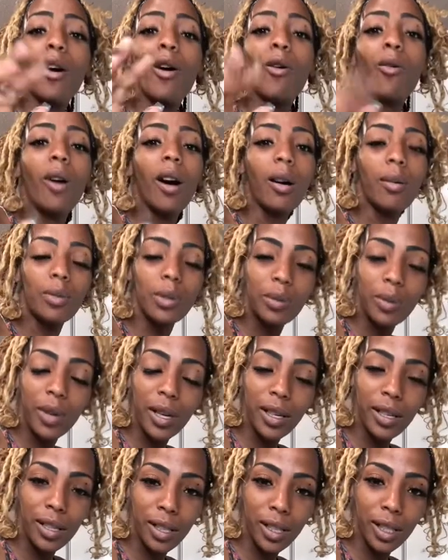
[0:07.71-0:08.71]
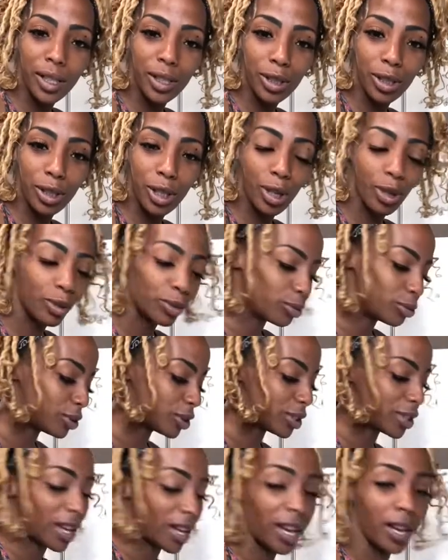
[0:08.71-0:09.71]
Welcome to my cooking show.
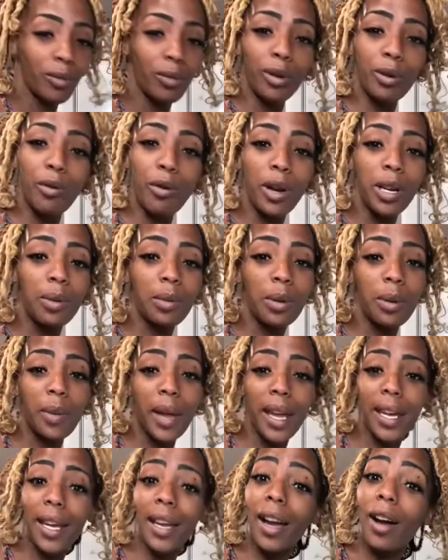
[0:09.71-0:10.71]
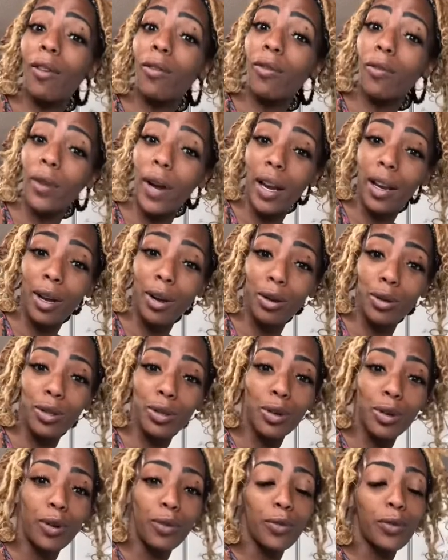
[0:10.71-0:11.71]
Today we're going to be making Alfredo.
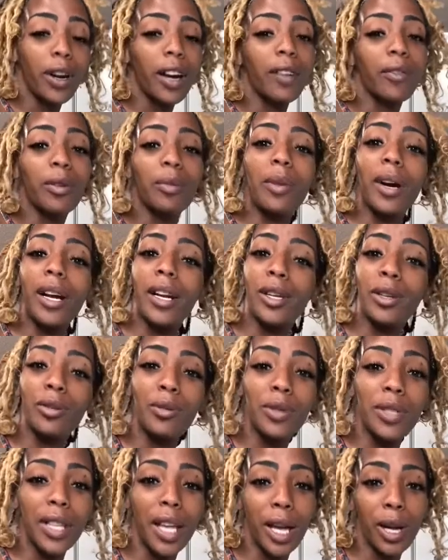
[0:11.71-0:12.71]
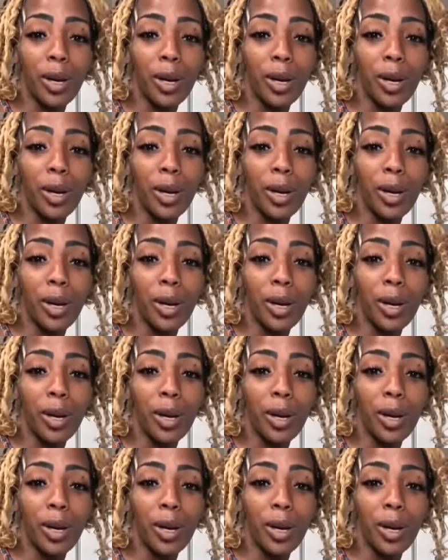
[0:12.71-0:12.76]
So for everybody who's like,